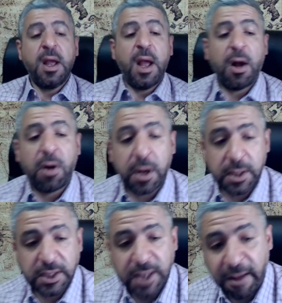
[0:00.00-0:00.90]
or
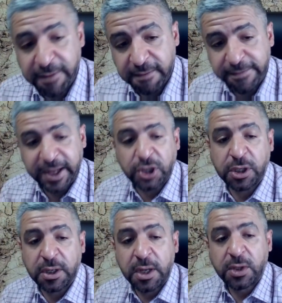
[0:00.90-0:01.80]
staph infection.
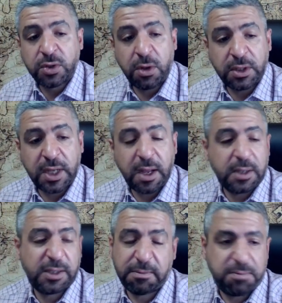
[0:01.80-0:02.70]
So
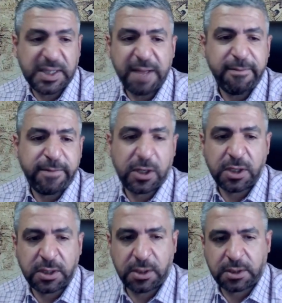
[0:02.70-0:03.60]
it's staph infection
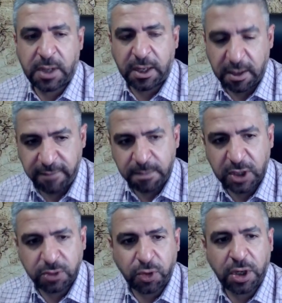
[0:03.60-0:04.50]
is relatively much
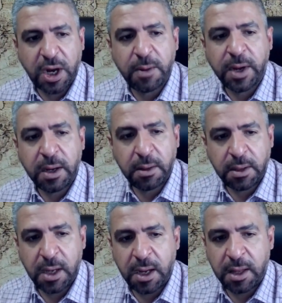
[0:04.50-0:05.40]
more common.
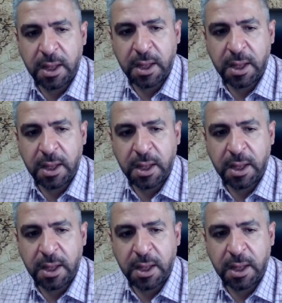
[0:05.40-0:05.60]
The